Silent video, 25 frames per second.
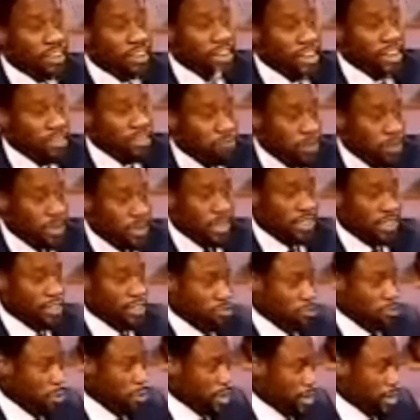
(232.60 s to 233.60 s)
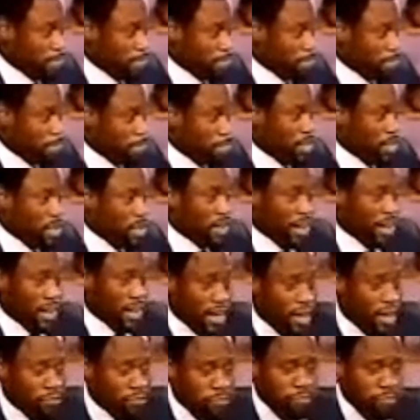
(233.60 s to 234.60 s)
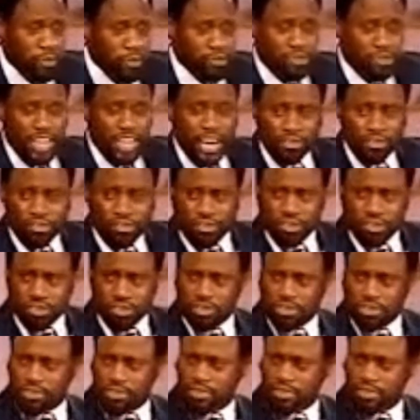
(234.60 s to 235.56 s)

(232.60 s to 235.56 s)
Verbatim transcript: Let's put it this way if potential